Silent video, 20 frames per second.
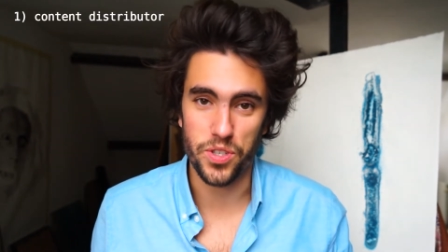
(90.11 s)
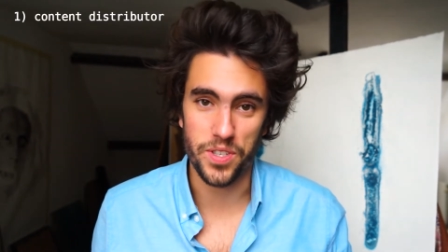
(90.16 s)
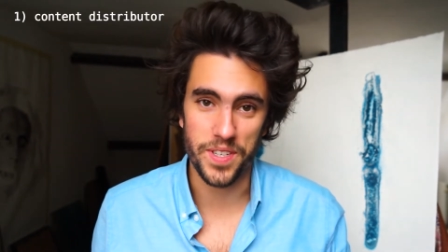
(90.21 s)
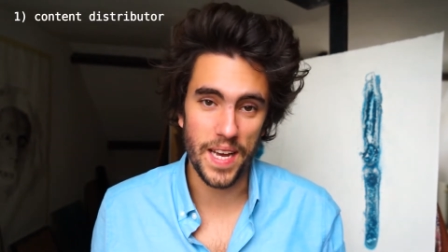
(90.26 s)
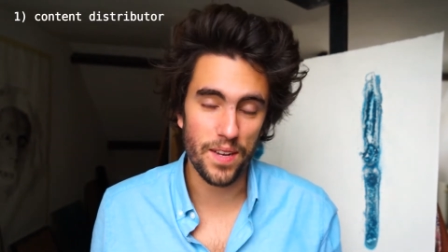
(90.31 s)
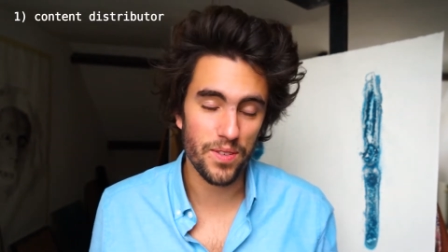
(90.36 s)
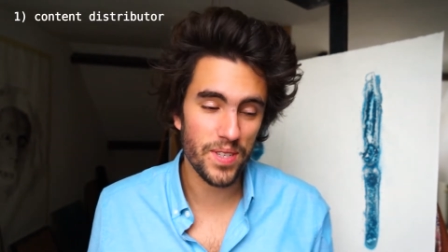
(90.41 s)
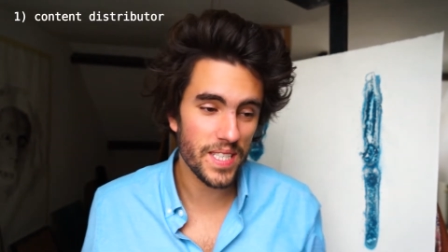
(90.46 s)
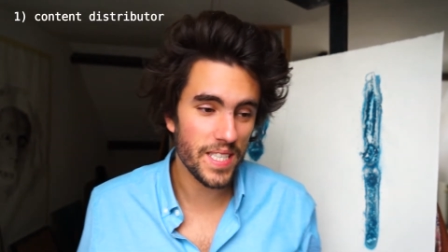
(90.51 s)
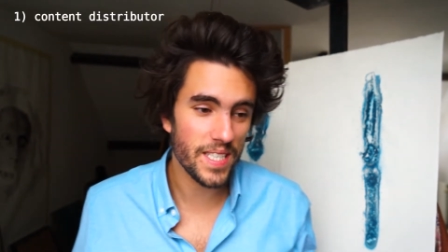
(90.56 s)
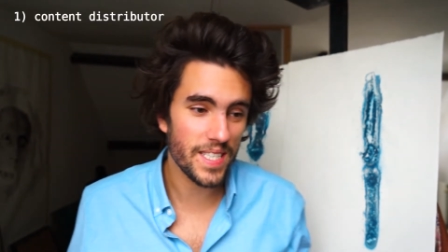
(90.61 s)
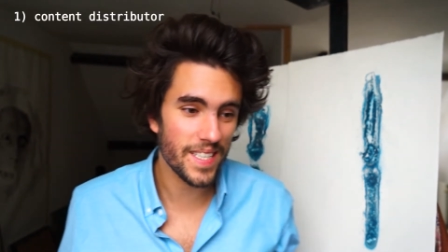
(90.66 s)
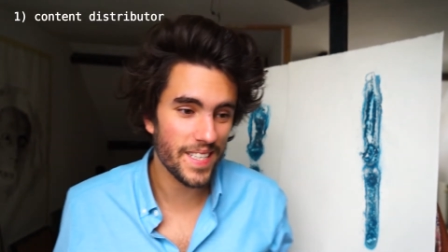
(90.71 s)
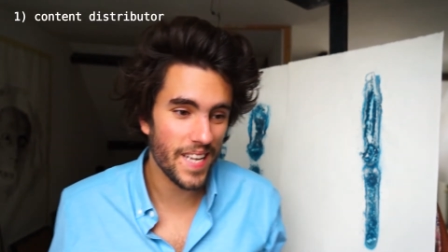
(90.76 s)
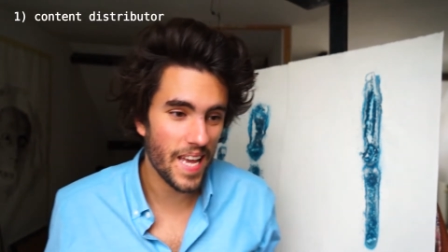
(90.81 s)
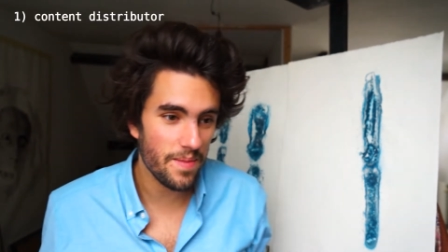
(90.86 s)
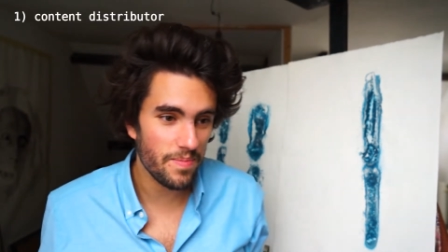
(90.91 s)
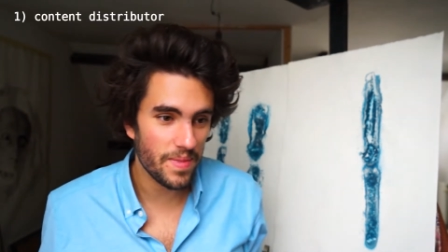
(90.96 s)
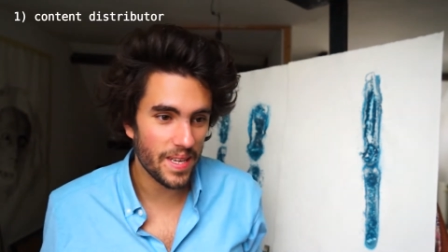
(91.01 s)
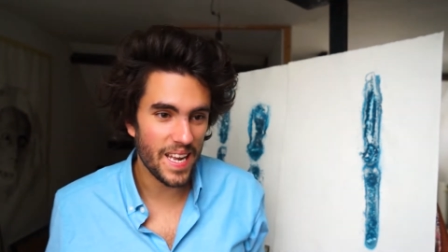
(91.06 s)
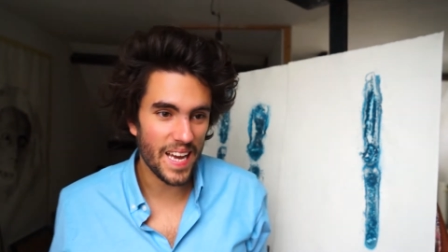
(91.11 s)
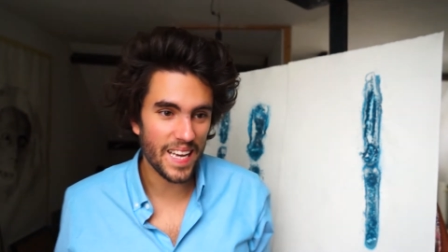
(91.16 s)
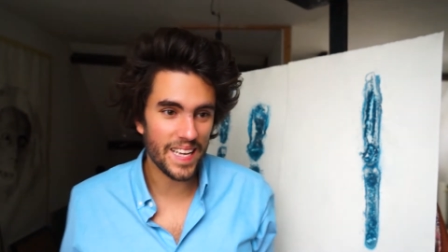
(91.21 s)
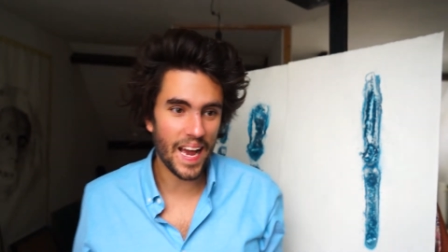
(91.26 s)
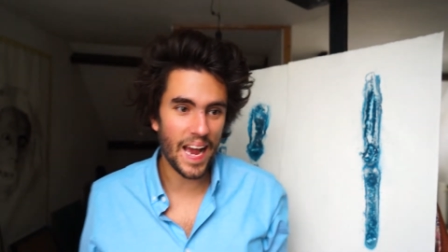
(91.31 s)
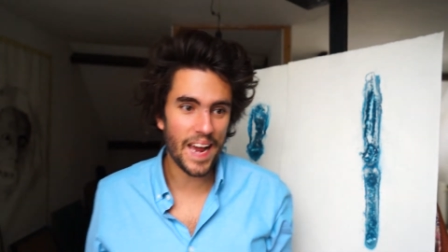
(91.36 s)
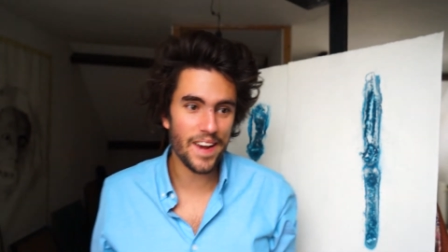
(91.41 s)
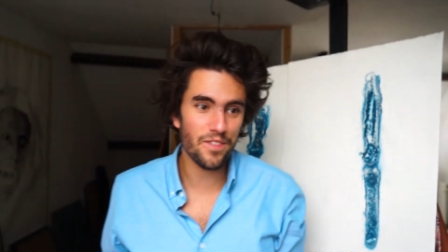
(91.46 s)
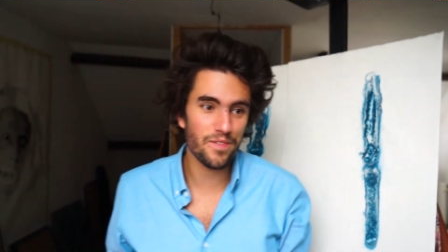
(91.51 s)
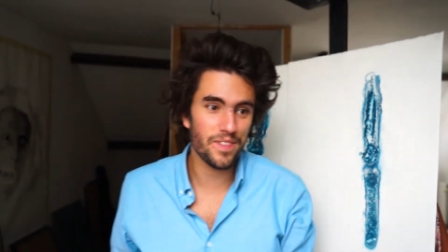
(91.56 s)
Now this is a name that I
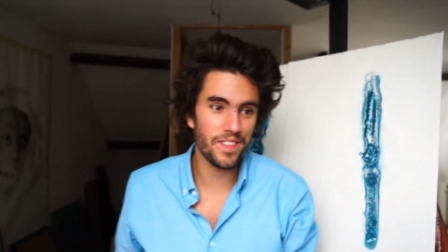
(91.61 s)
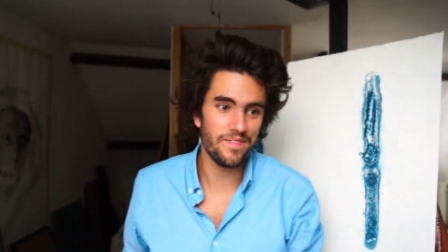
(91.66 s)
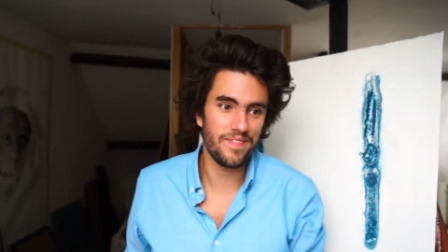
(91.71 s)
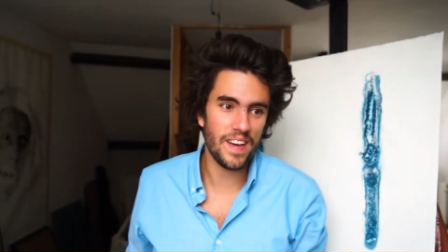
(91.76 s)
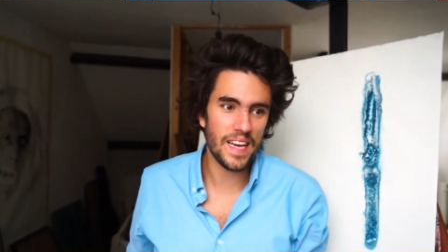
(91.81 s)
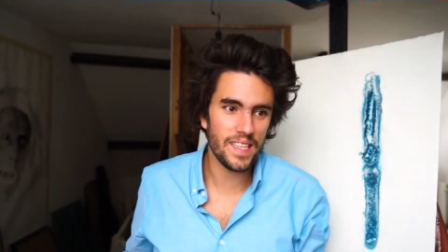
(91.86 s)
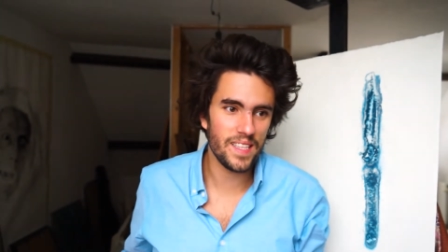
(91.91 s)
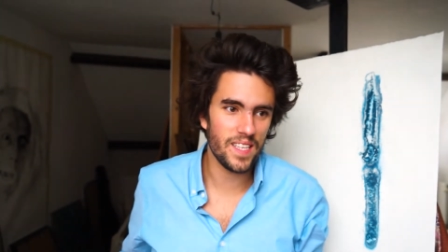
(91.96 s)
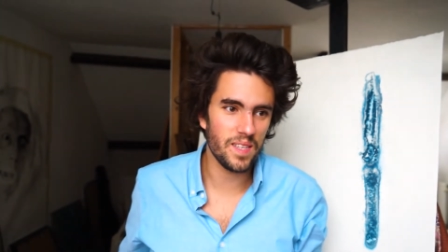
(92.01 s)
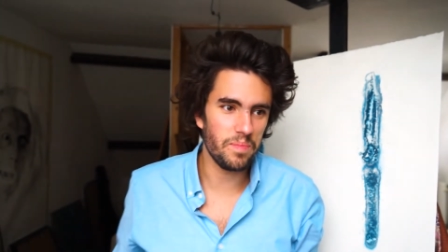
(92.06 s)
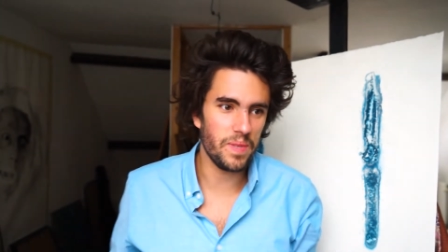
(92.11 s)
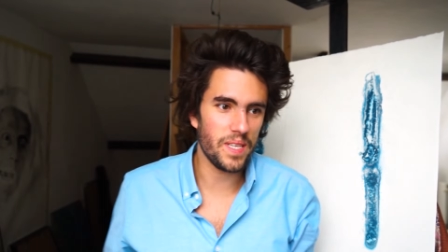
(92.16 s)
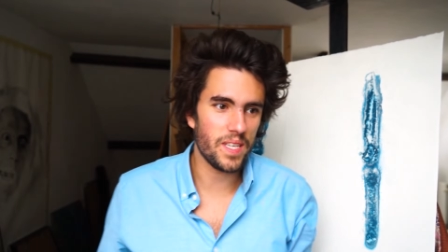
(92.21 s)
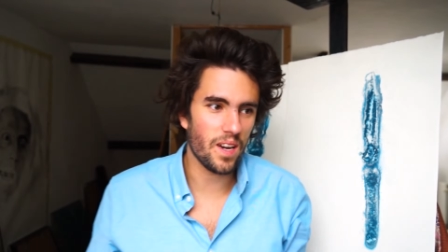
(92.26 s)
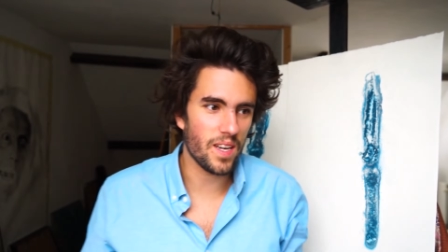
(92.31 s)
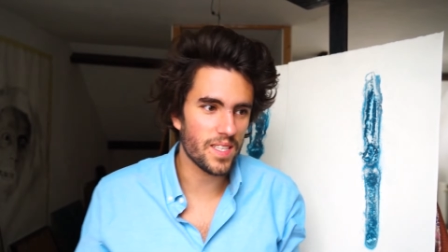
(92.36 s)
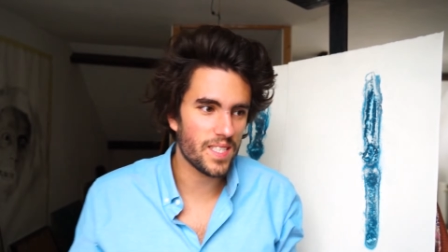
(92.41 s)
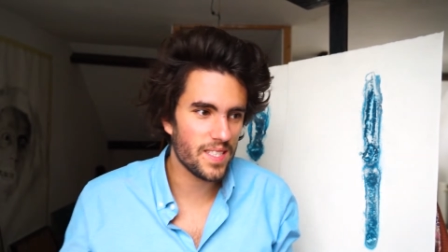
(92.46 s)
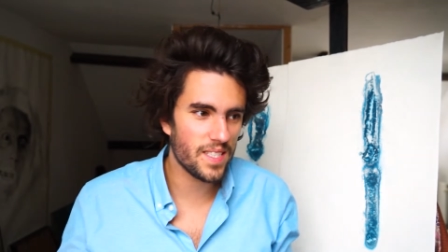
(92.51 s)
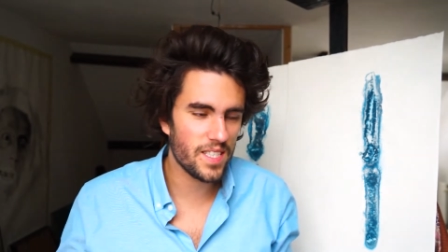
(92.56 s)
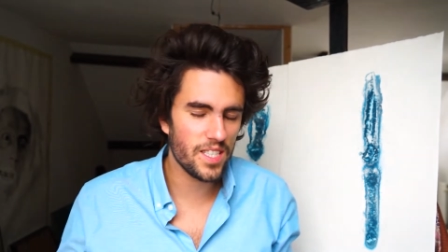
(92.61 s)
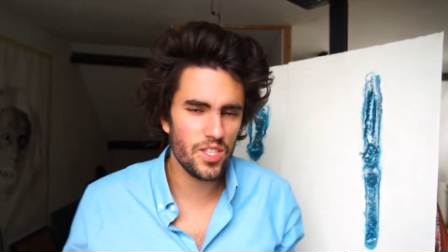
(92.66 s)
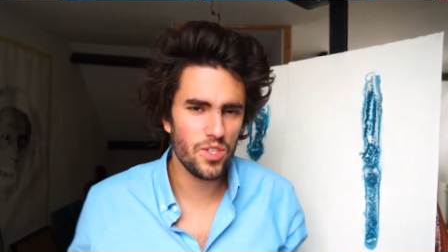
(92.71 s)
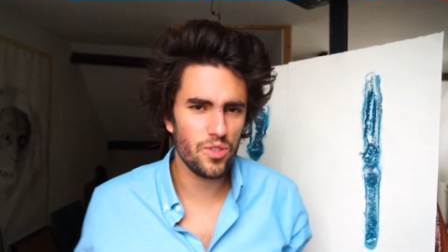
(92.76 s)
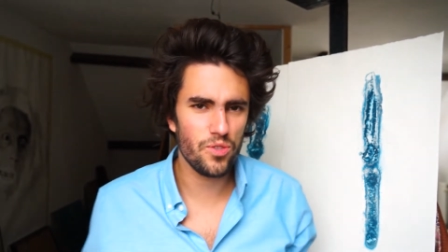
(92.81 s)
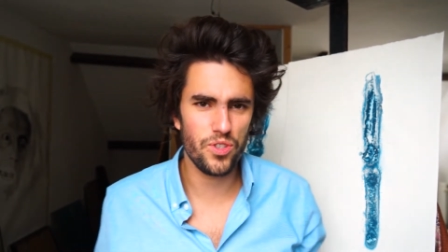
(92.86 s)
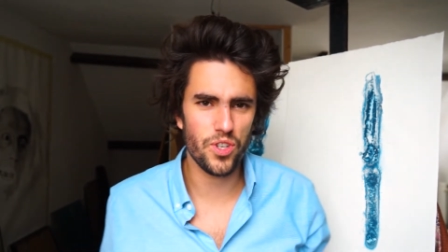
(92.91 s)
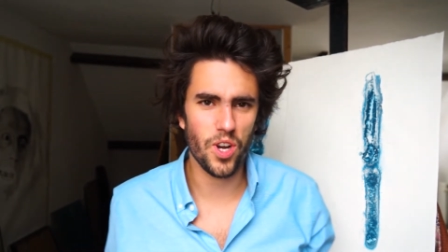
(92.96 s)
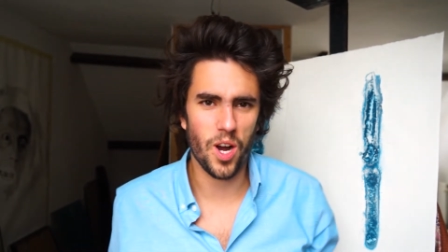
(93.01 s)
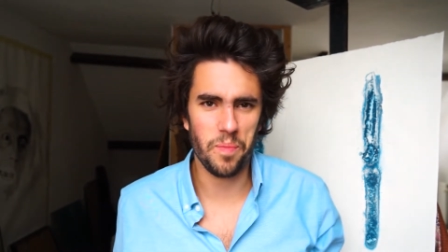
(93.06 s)
kind of invented because it's a new
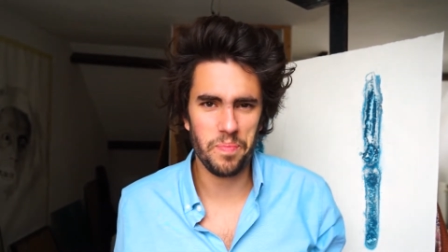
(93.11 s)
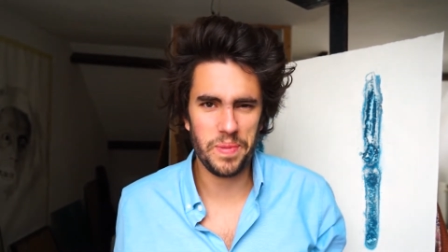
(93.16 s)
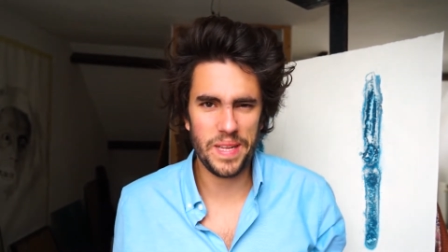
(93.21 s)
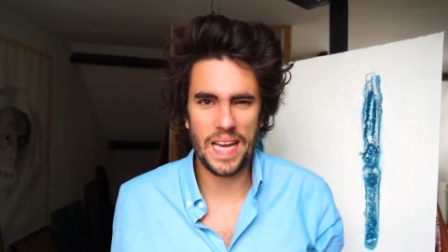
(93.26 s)
job.